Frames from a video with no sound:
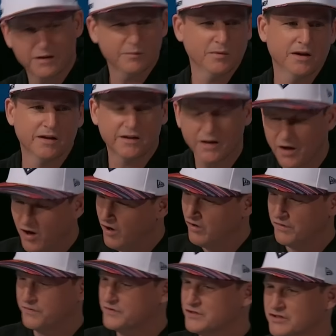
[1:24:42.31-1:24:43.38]
it. I'm like,
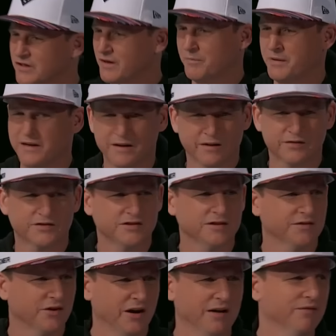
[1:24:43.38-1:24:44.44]
oh, for sure I've been in. I've
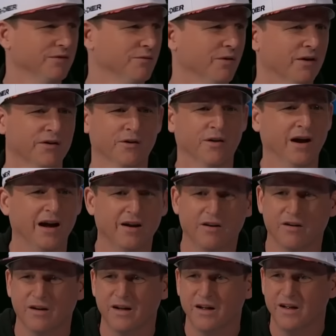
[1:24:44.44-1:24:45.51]
seen, they're everywhere in
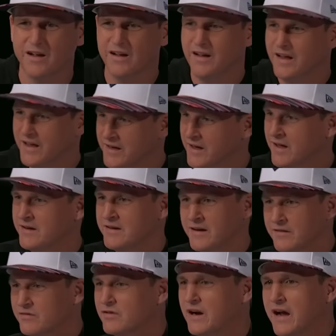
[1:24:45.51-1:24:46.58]
Ohio. And I
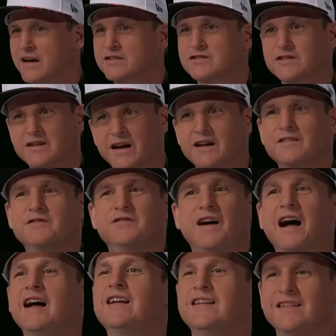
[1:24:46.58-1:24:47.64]
never actually got
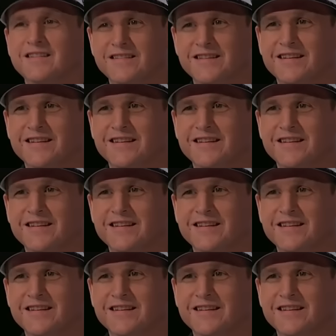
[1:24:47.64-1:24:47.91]
invited